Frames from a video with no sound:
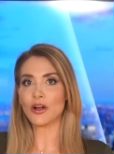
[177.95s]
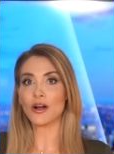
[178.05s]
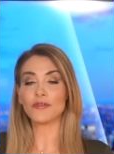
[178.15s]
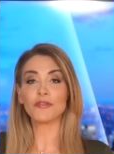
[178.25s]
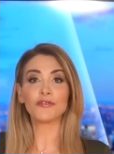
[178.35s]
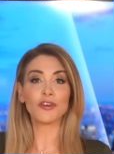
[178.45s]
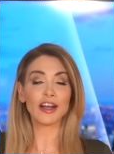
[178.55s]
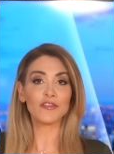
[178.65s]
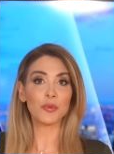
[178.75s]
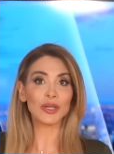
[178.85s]
of
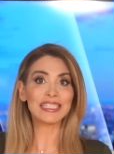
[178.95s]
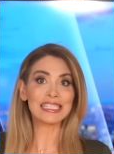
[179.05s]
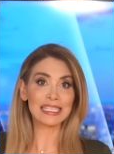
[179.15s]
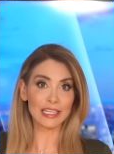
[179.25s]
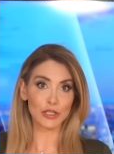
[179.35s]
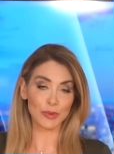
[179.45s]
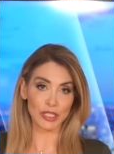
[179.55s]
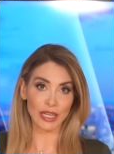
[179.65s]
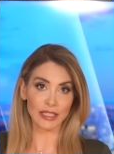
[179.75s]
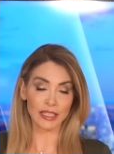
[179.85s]

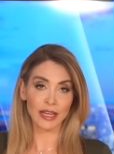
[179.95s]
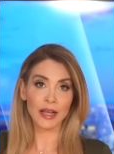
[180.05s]
5.6%